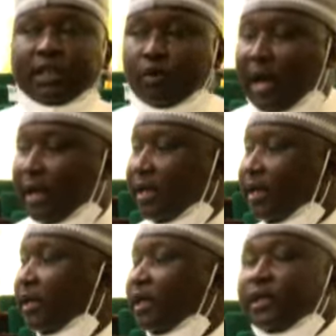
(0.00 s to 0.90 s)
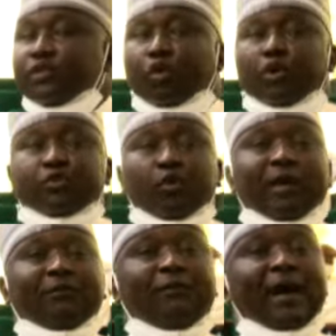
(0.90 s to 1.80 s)
Giwa is also
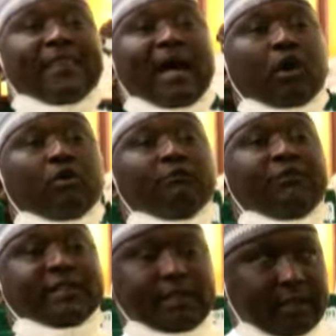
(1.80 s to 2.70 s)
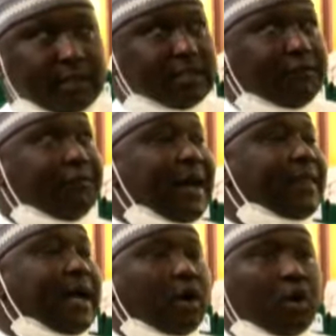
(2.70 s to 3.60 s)
a further conviction, is a
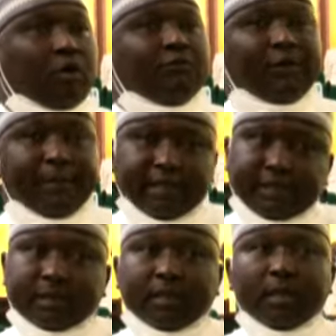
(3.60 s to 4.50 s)
further confirmation